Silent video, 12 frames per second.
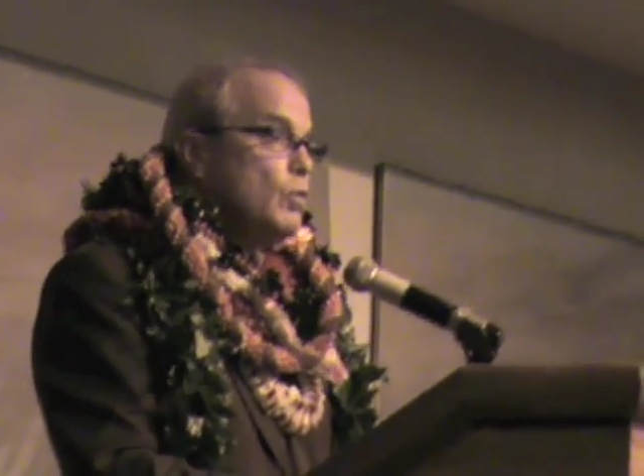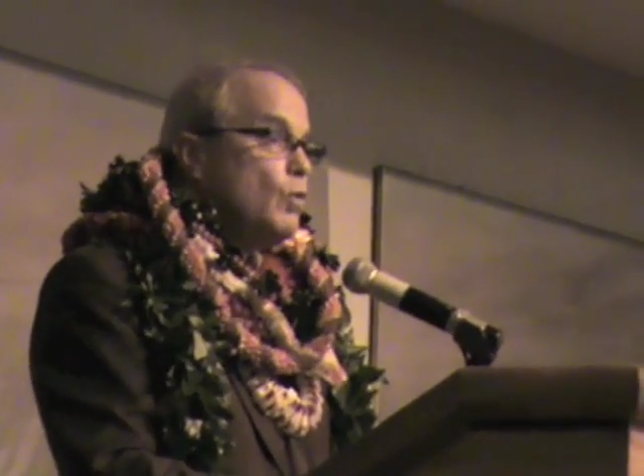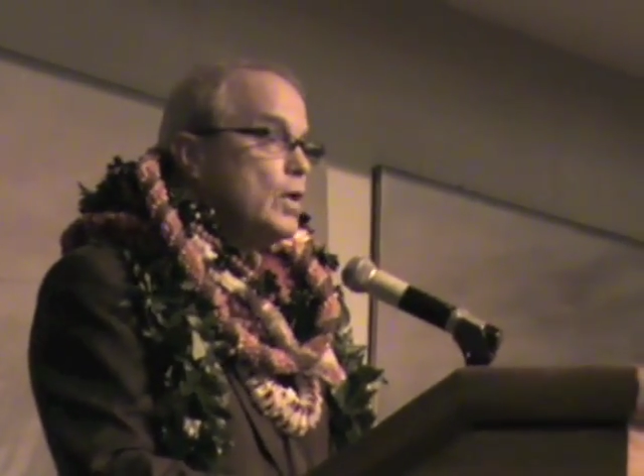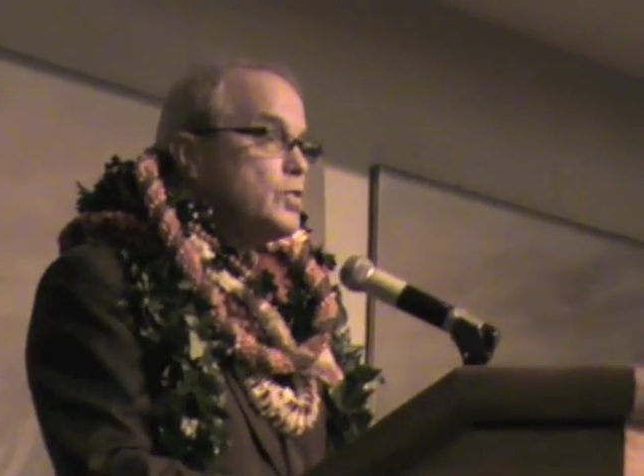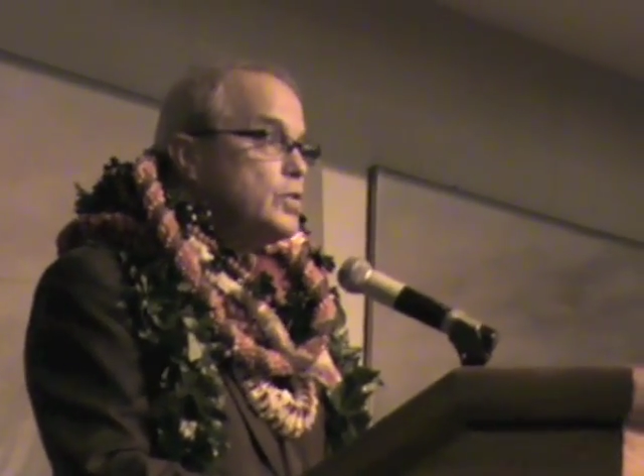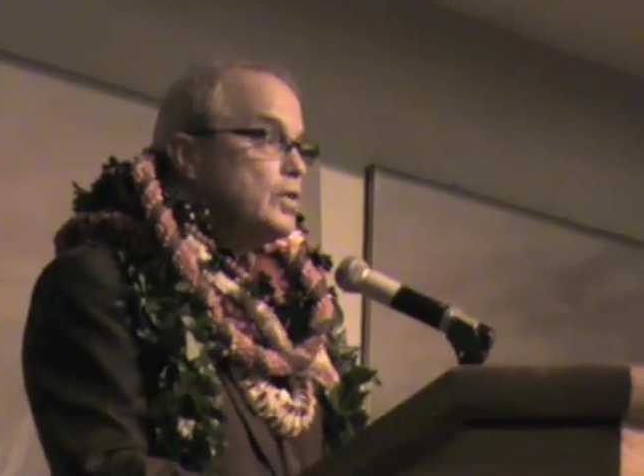
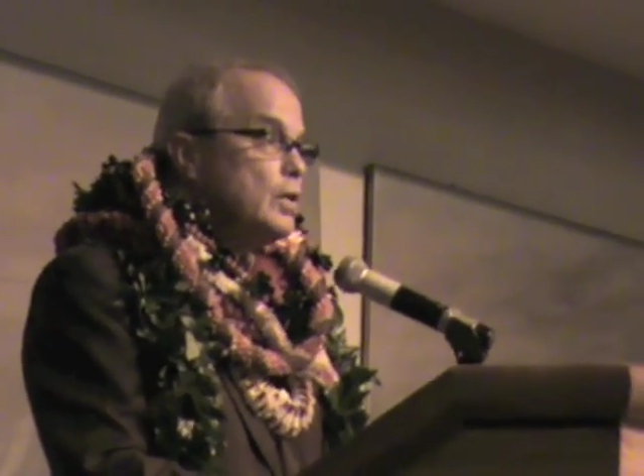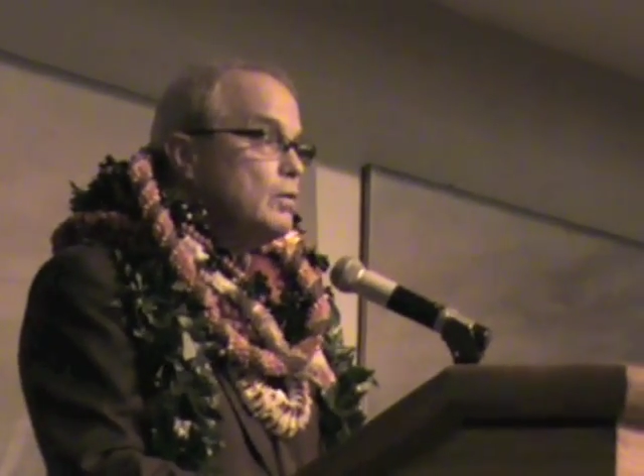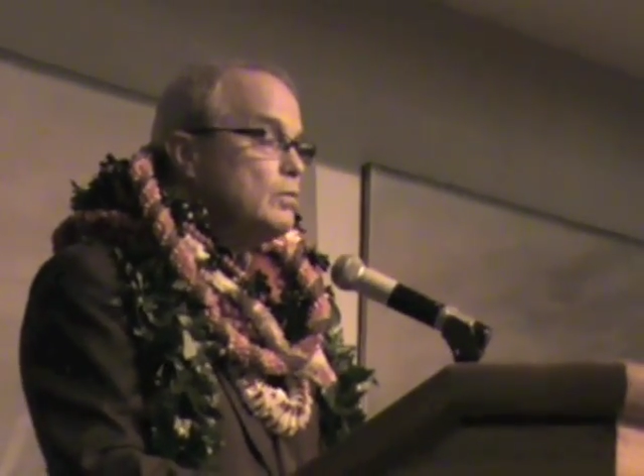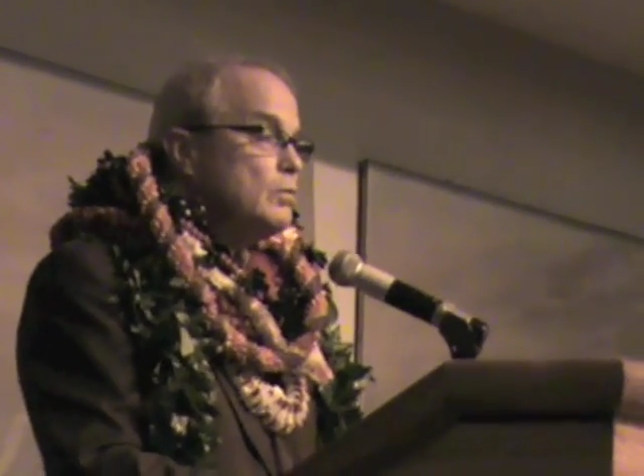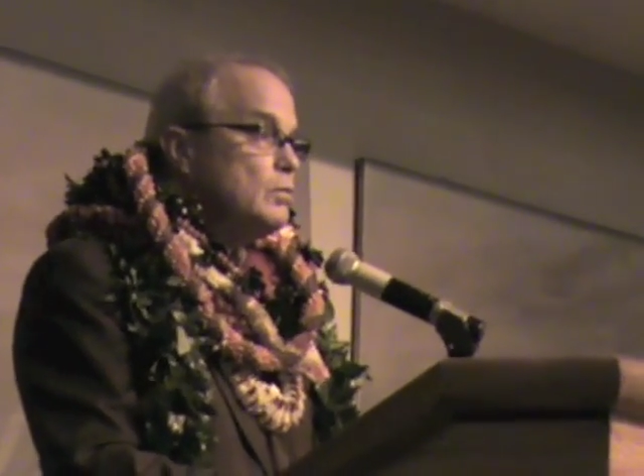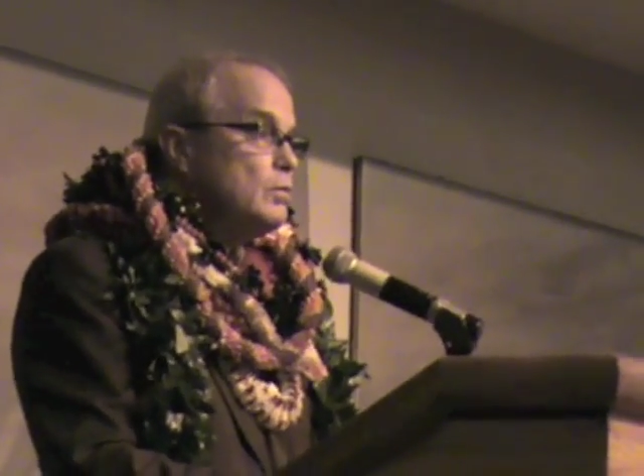question
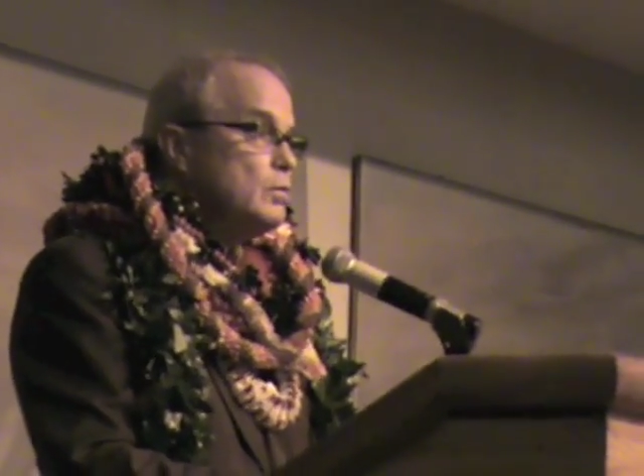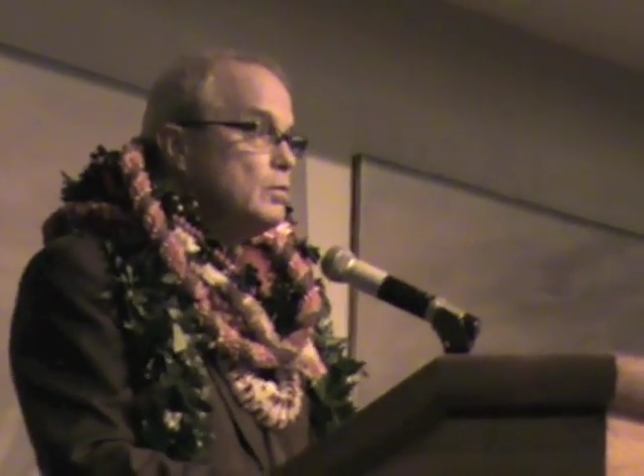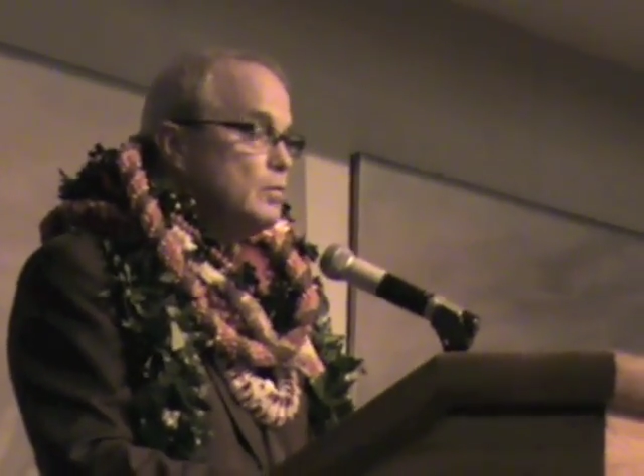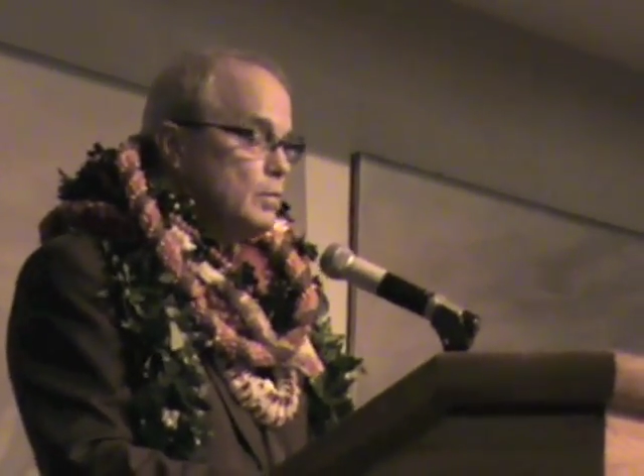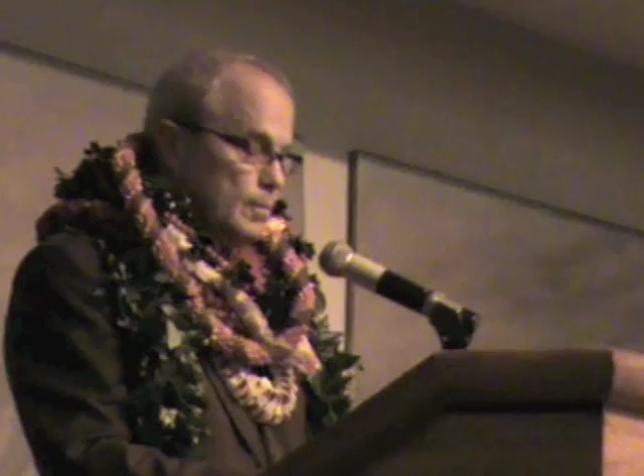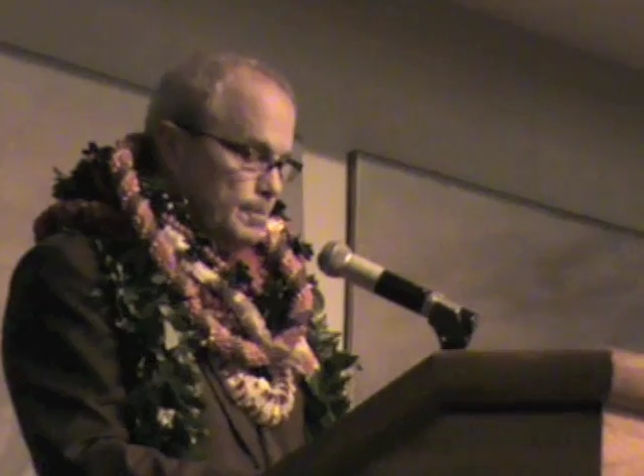
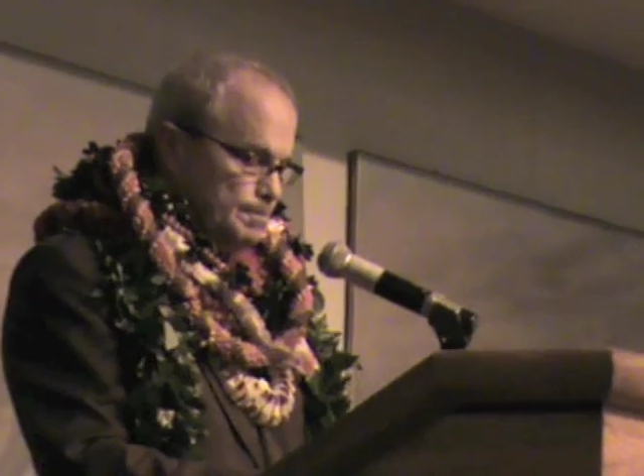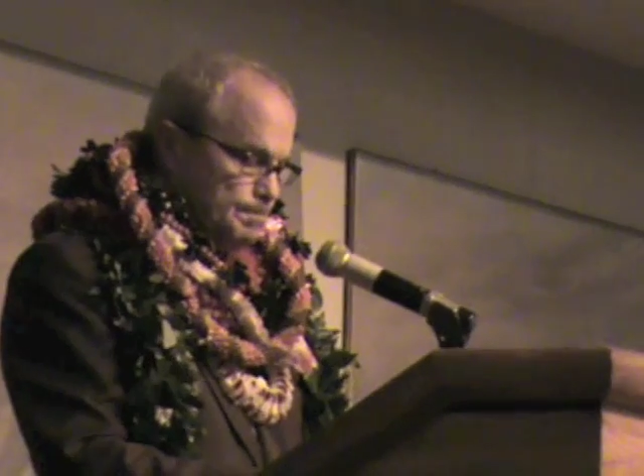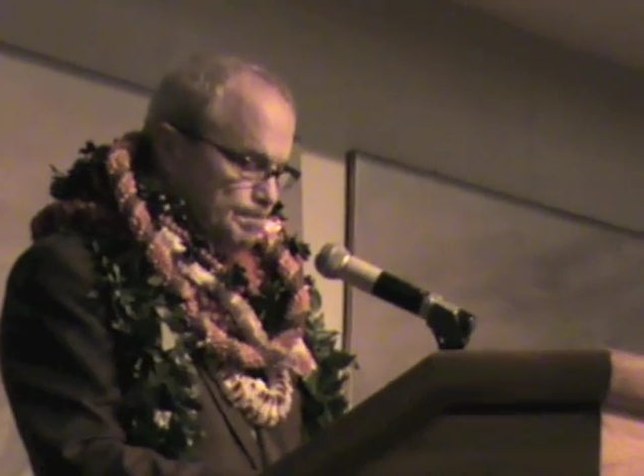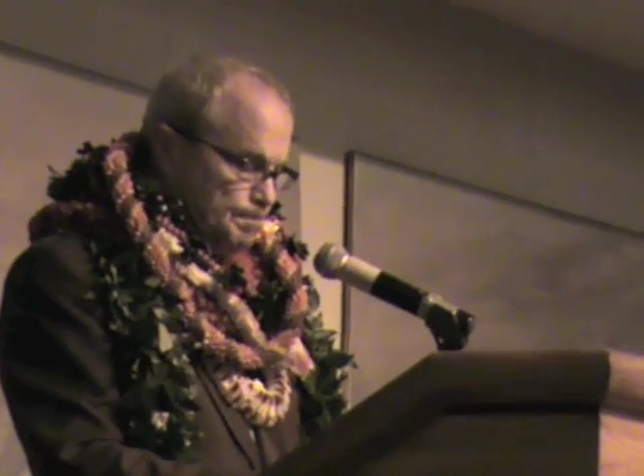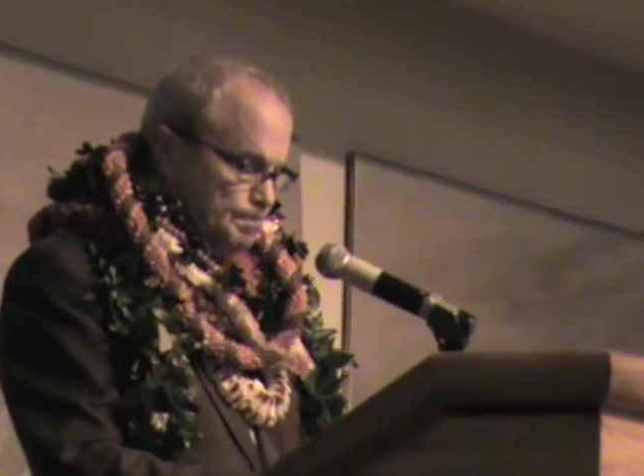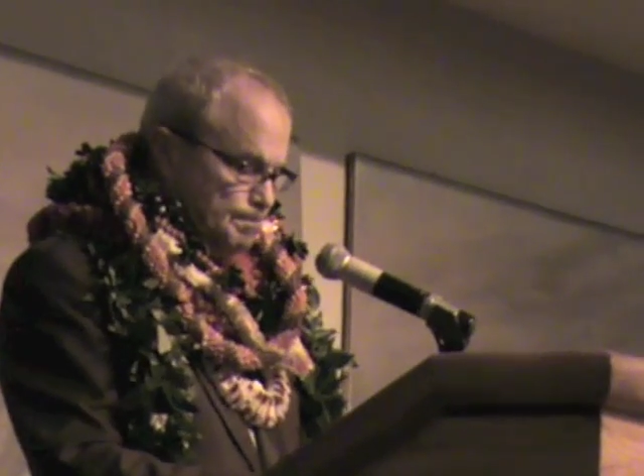
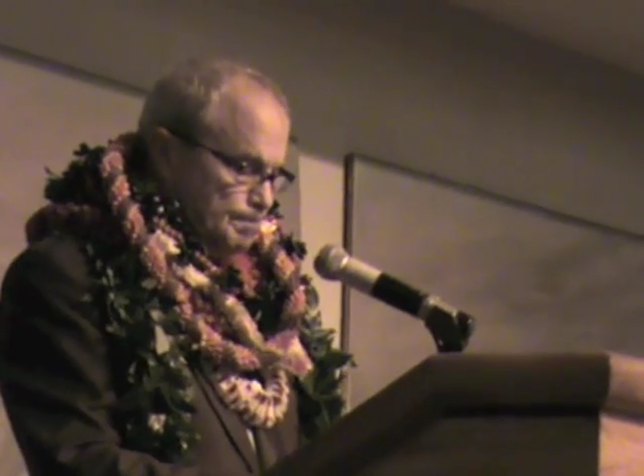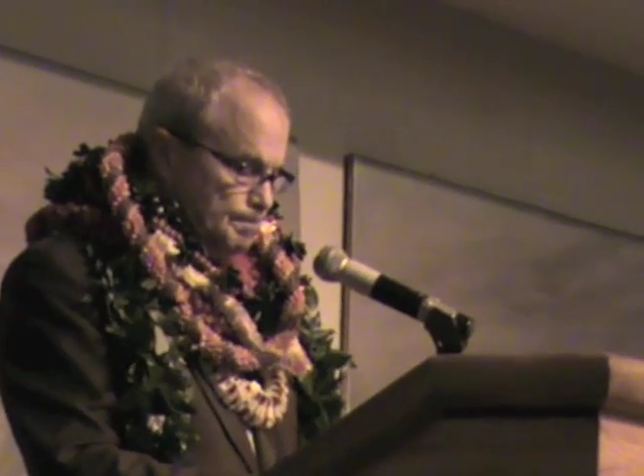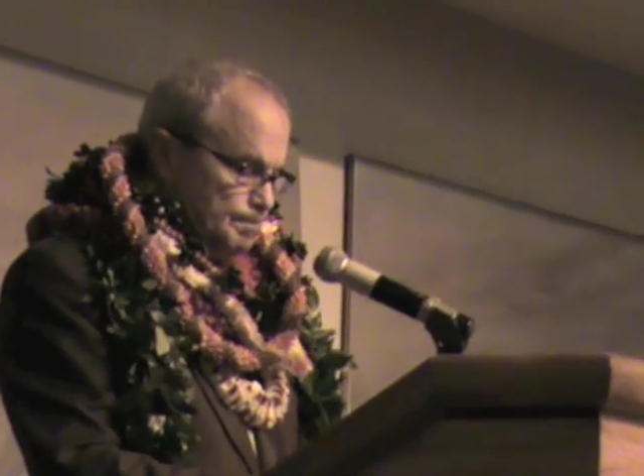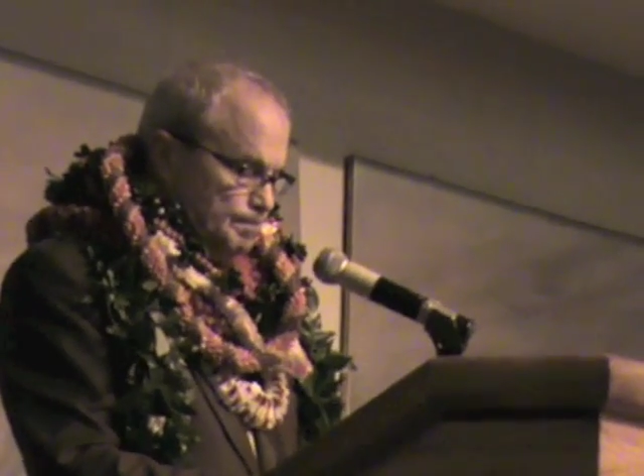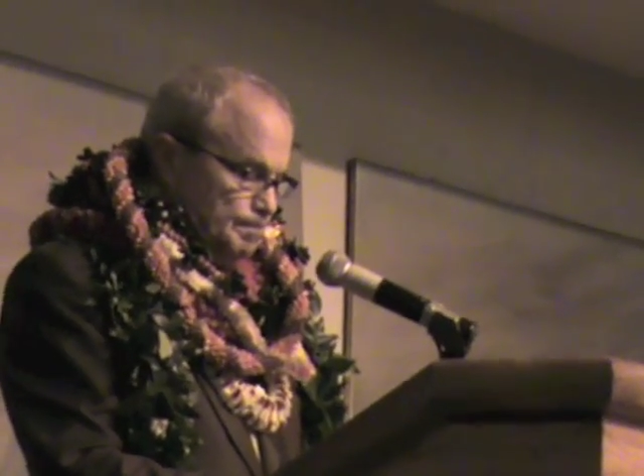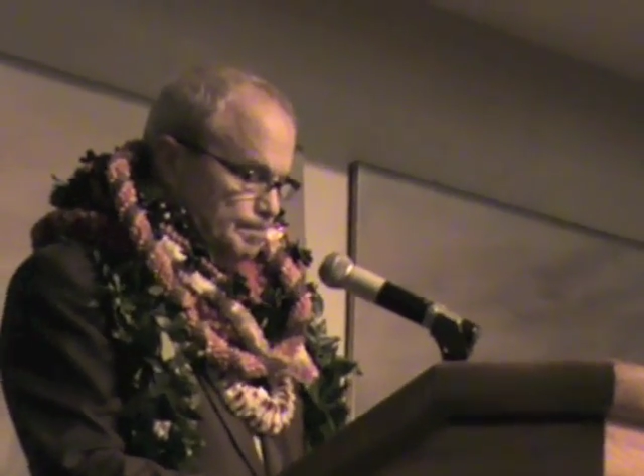it.